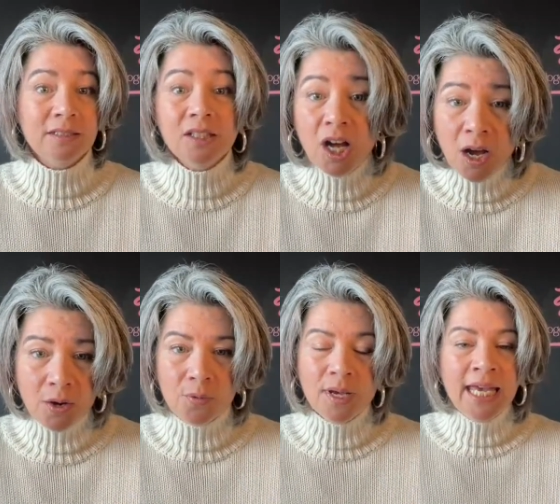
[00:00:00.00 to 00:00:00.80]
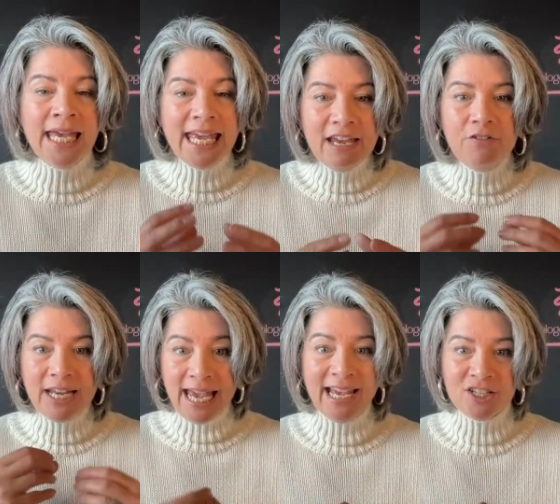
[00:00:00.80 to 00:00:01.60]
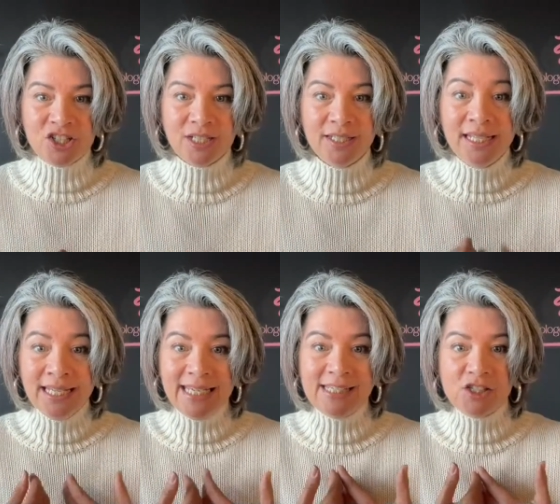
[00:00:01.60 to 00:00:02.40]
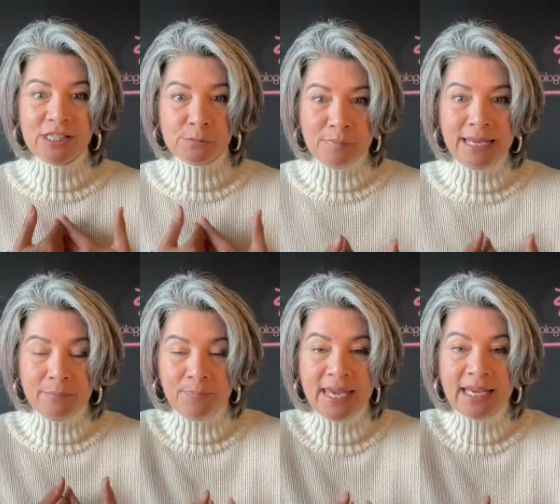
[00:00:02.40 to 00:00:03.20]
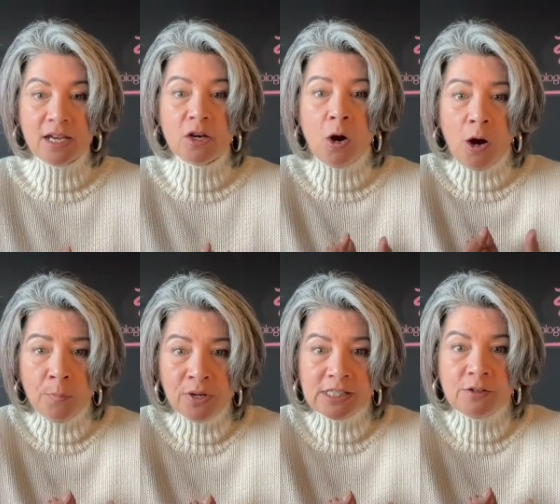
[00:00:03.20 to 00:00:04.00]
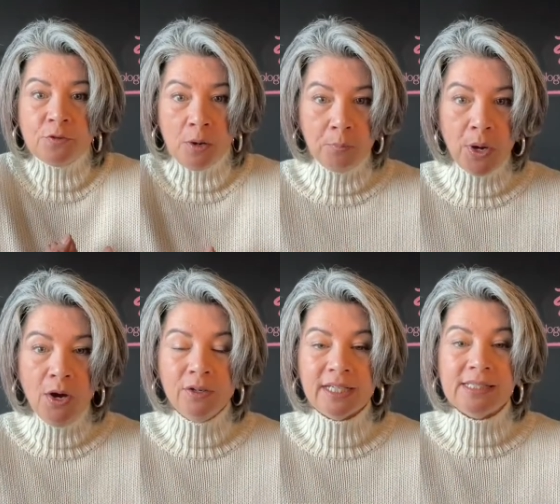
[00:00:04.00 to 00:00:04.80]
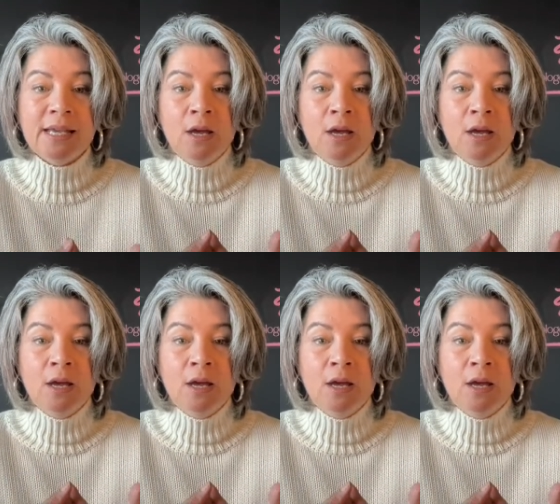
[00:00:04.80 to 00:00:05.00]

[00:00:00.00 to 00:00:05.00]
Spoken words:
No, every action is just me being a cooperative component